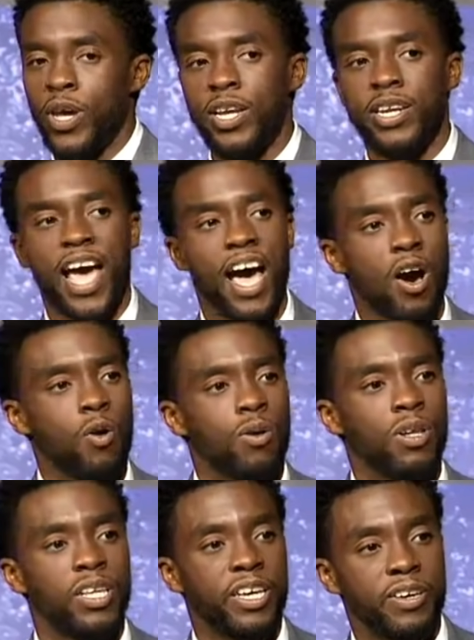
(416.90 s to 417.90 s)
We
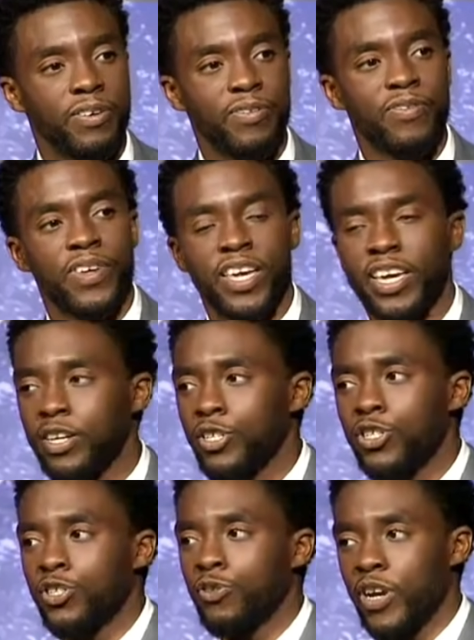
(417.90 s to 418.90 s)
now live in
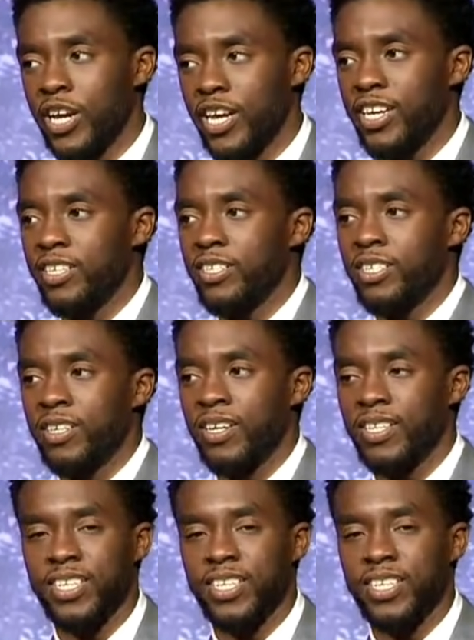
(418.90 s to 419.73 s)
a strange